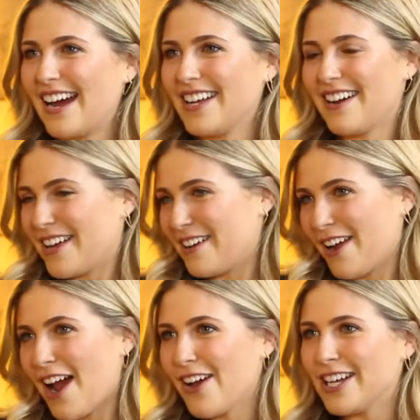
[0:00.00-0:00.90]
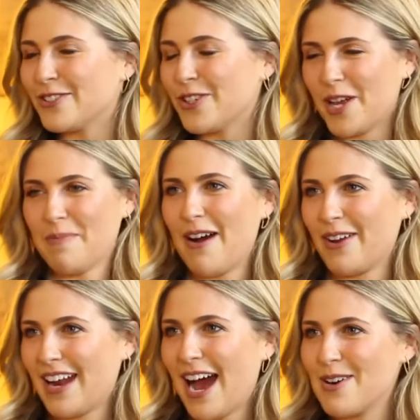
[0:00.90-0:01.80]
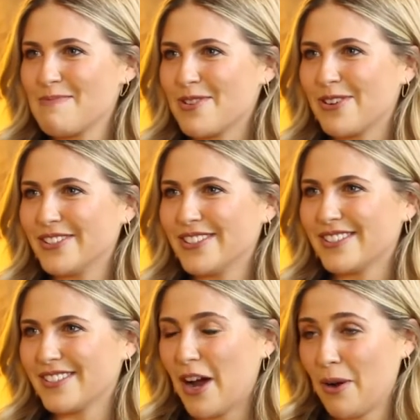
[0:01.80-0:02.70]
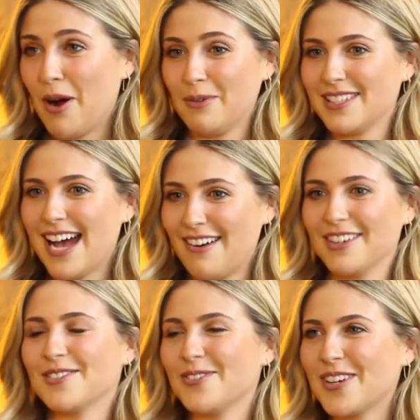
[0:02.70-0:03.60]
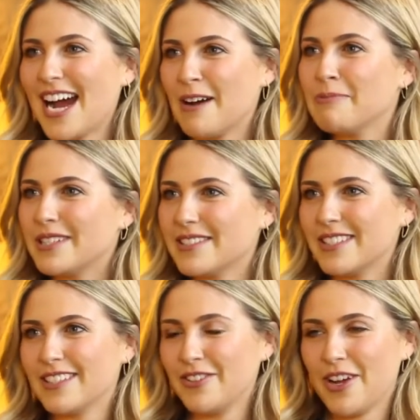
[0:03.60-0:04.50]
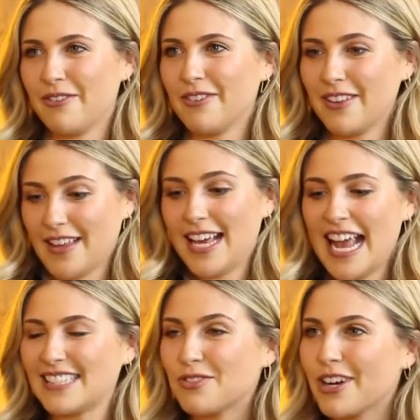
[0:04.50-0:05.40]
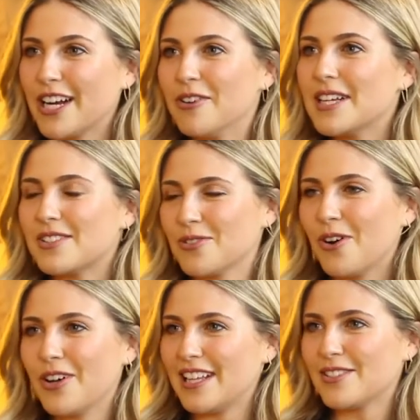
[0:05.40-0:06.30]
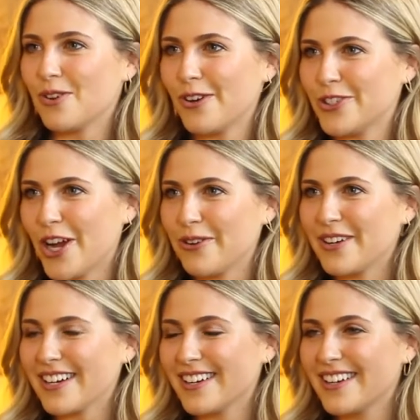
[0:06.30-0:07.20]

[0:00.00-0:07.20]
I like to joke about it now because I was there. I saw it happen. You know, it's real. It's not a joke.